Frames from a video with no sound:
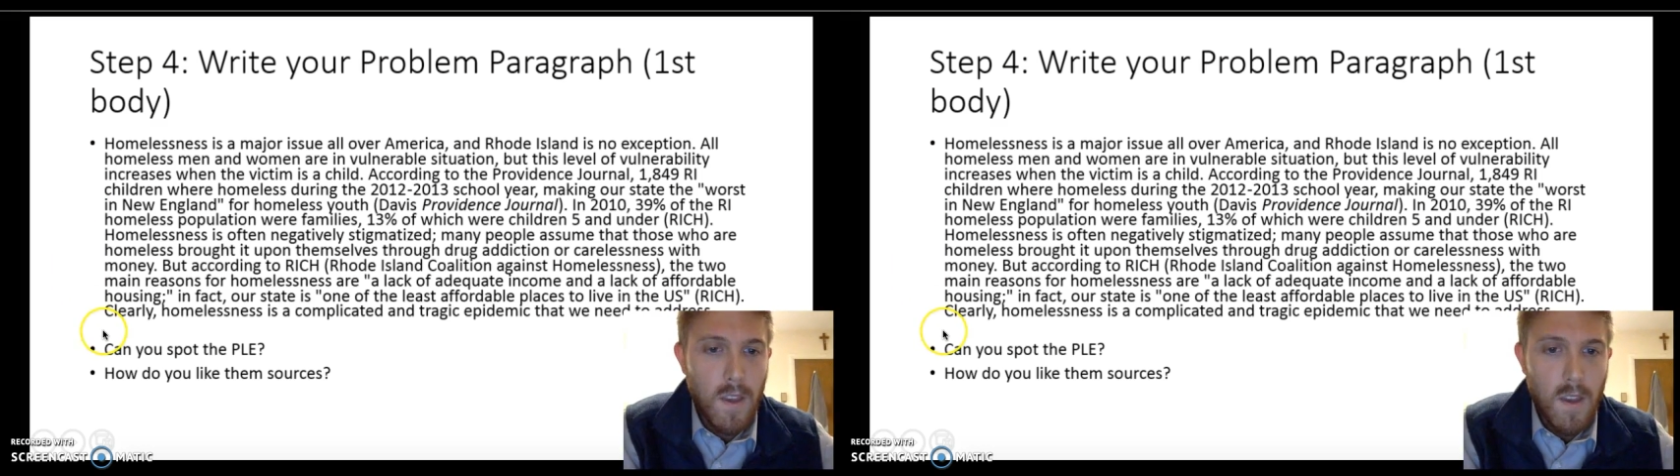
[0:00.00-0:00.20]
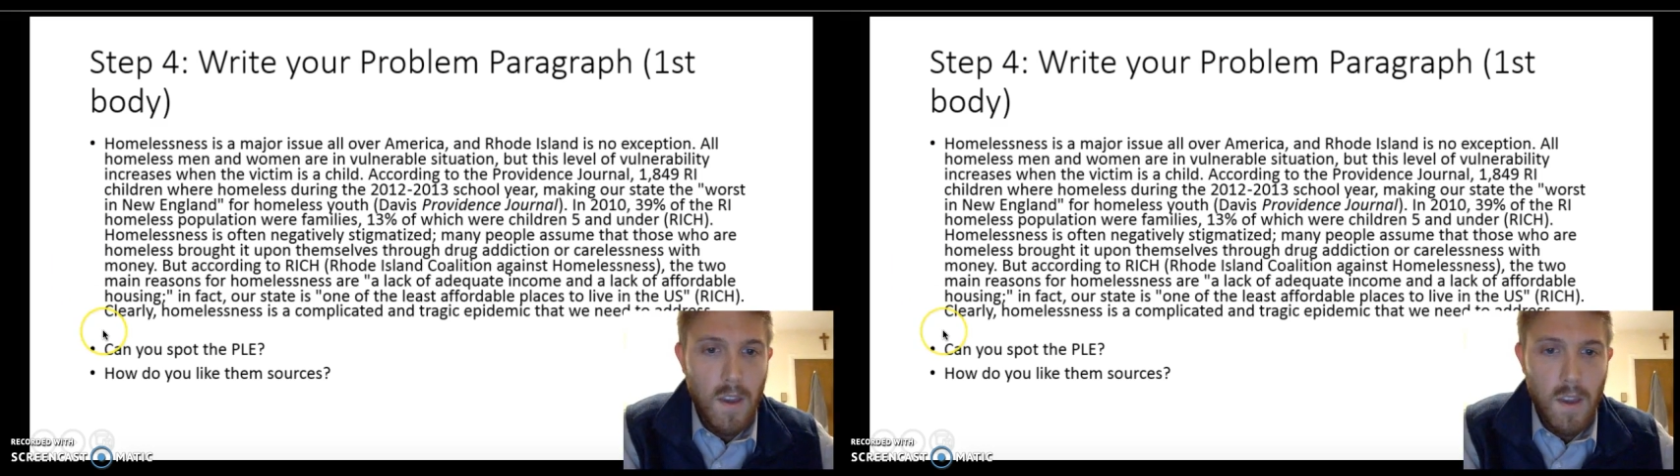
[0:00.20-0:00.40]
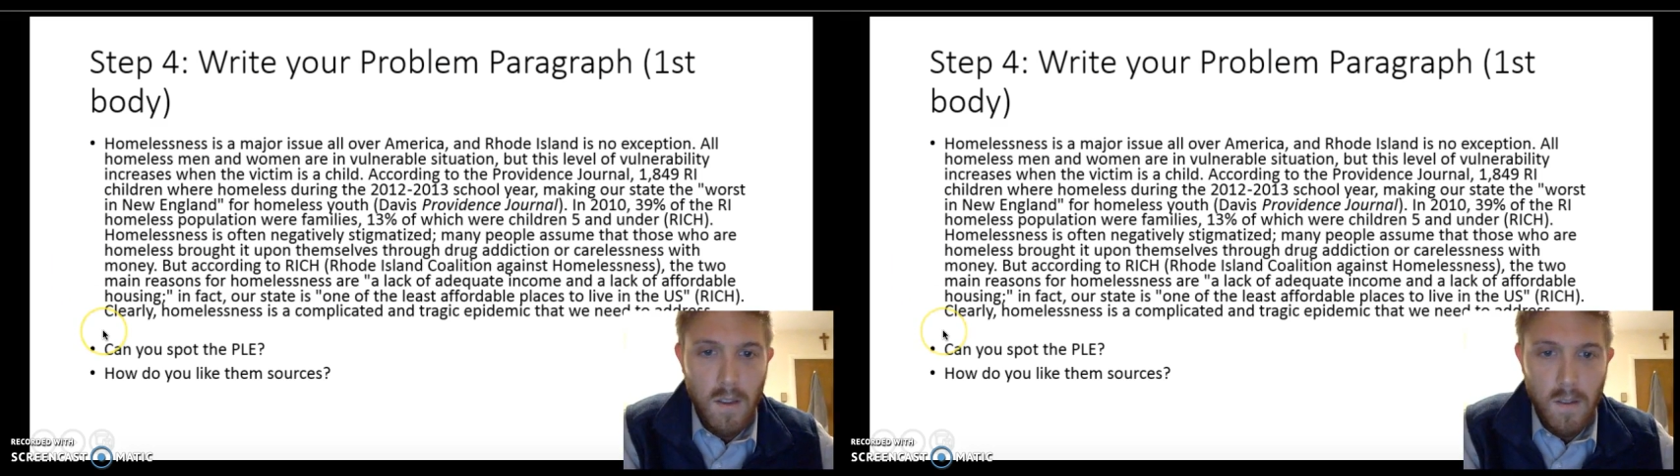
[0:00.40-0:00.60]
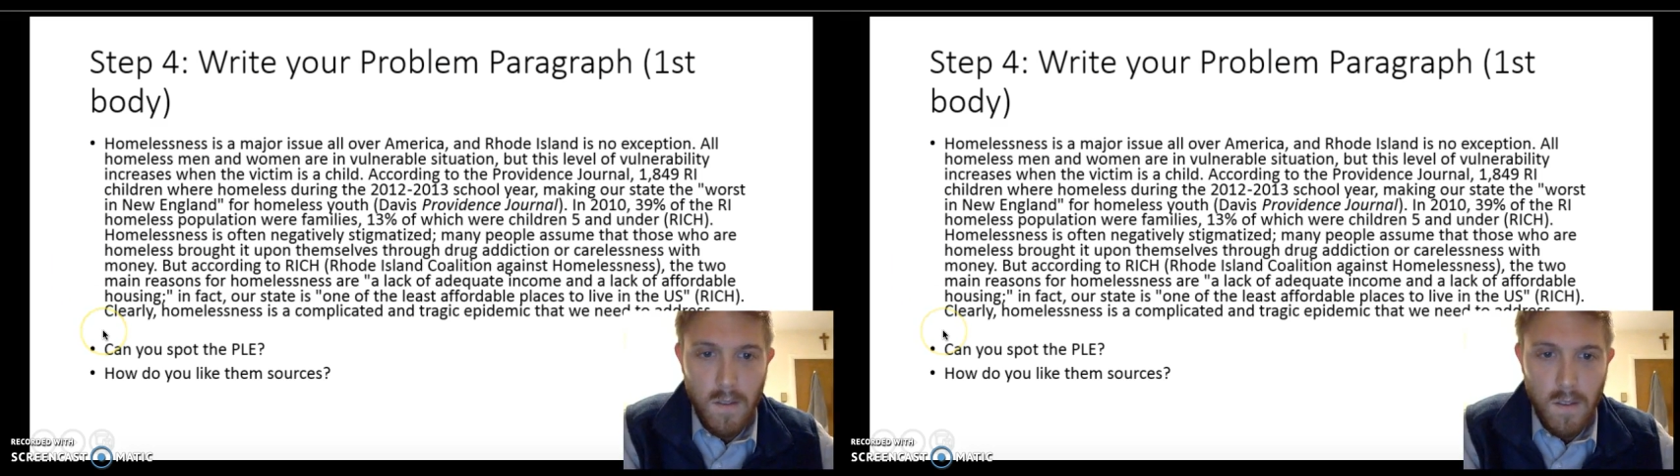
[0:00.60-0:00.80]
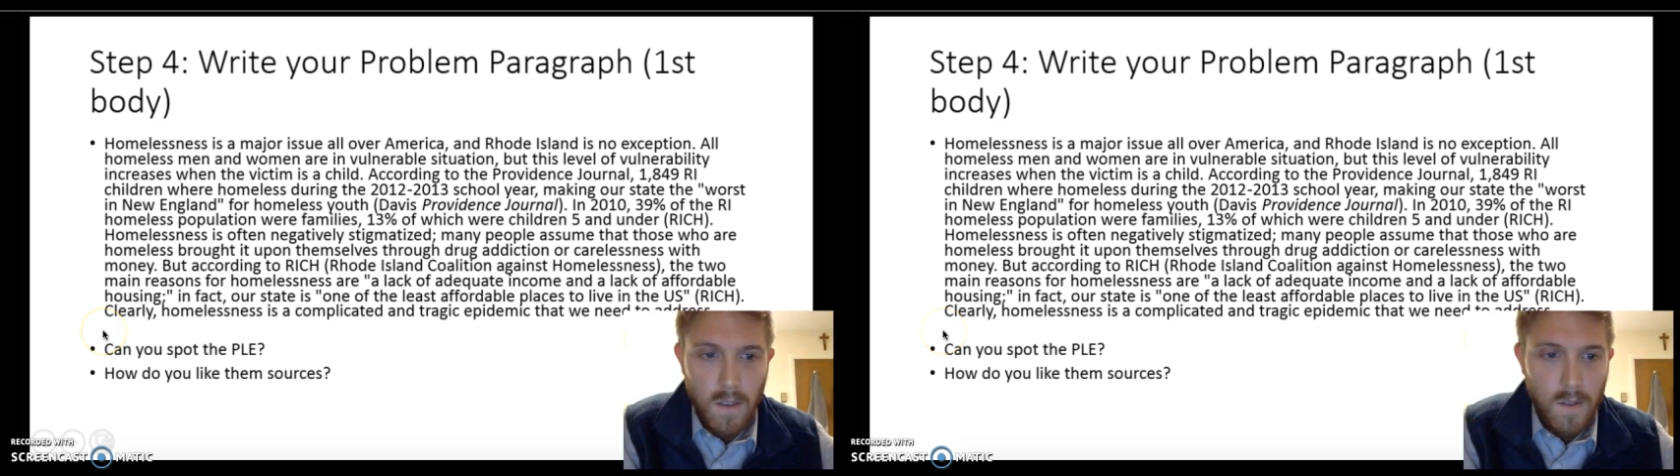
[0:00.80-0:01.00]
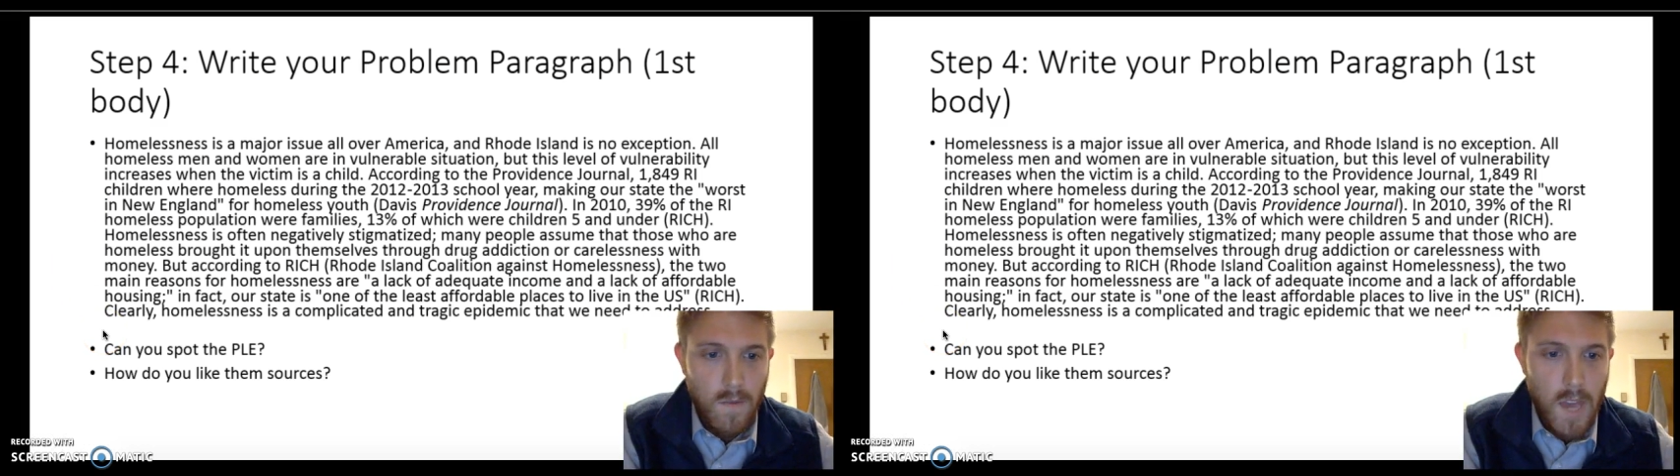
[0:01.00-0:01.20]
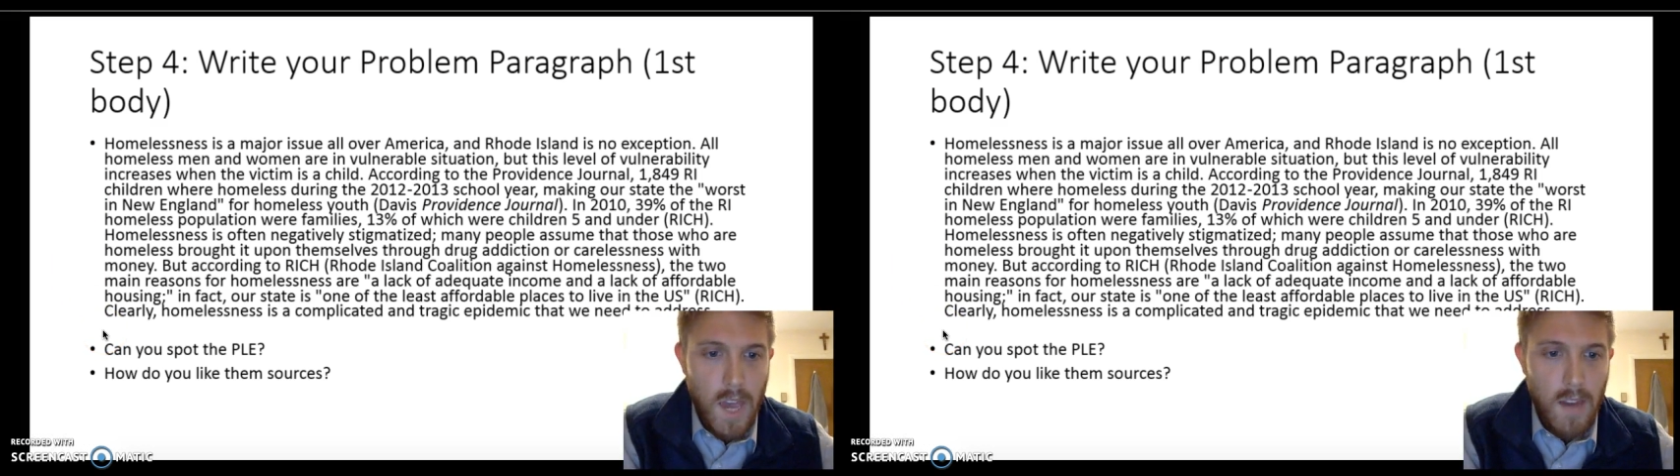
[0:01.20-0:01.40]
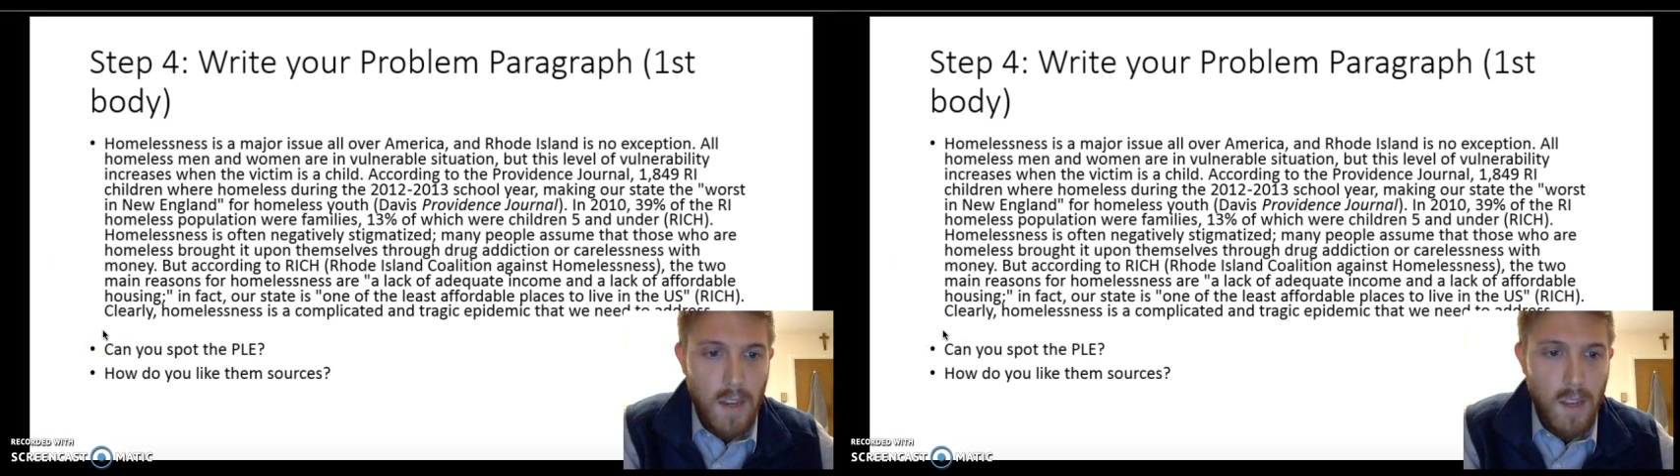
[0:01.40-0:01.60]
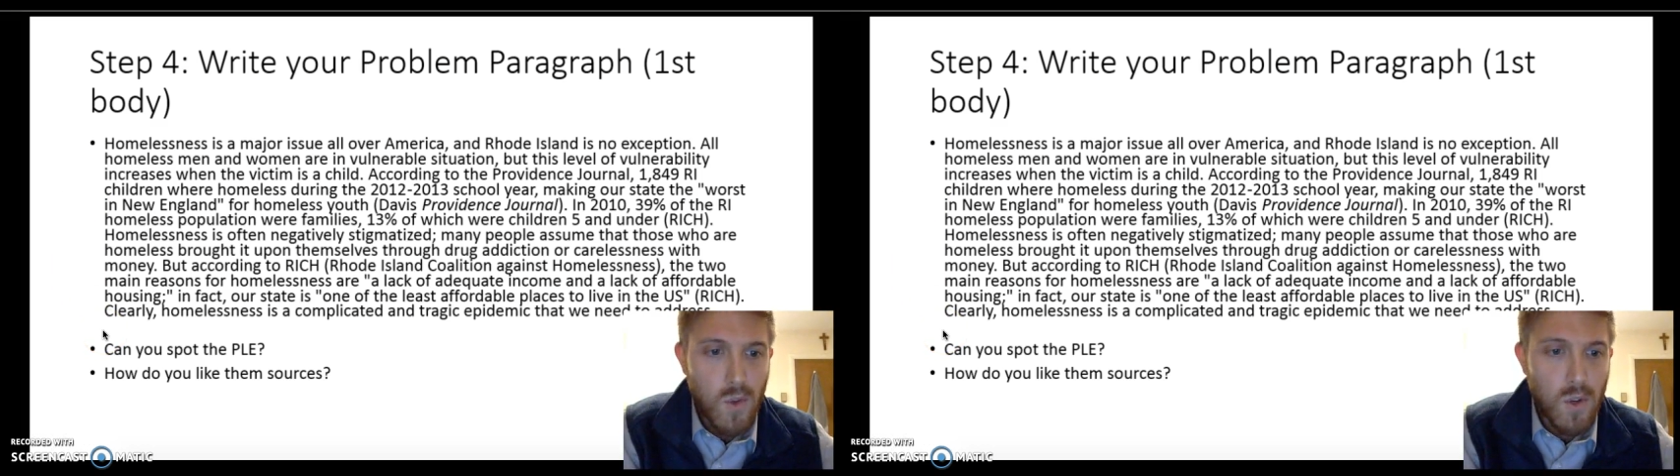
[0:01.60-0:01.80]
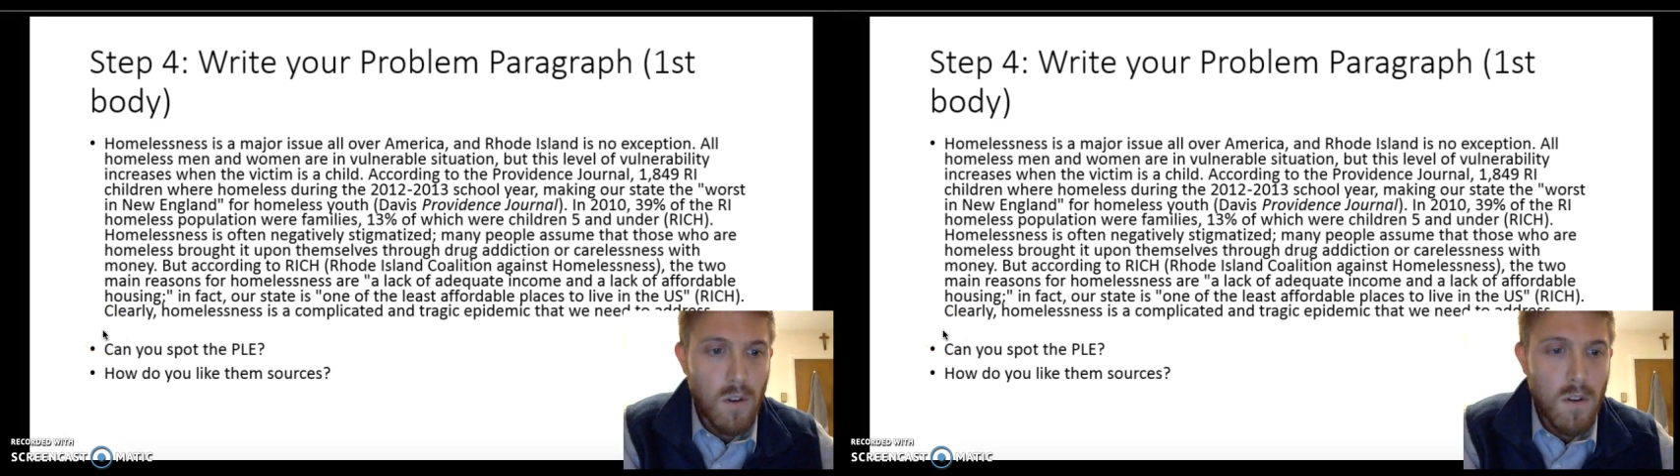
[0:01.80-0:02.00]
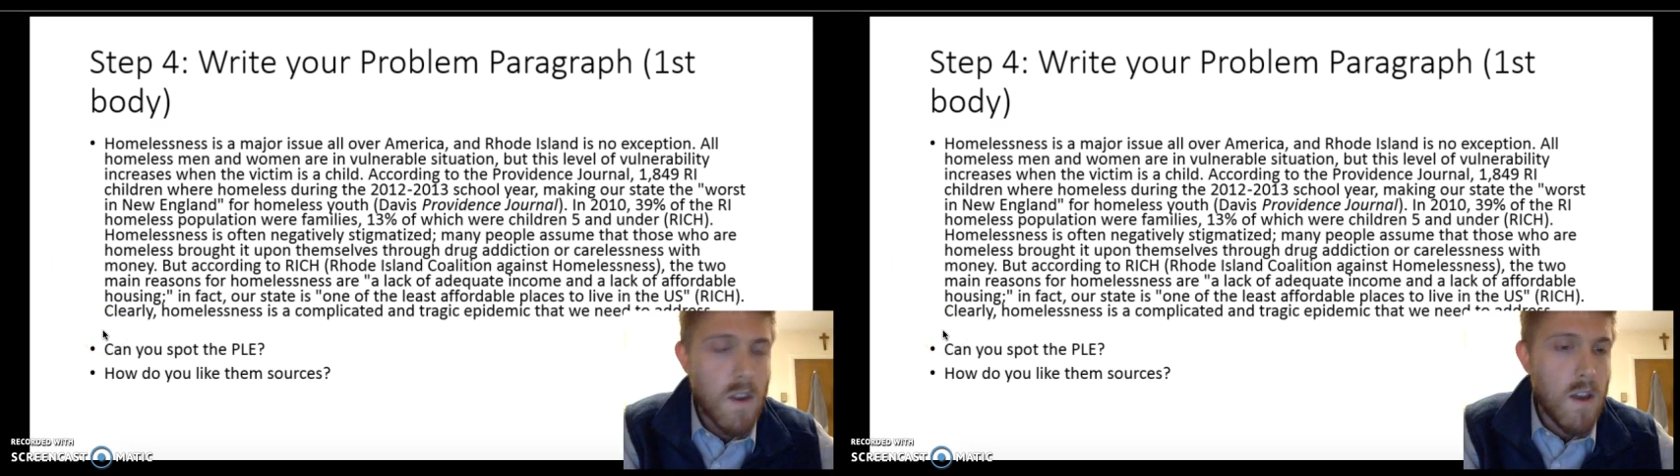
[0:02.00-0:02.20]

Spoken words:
and things of that nature.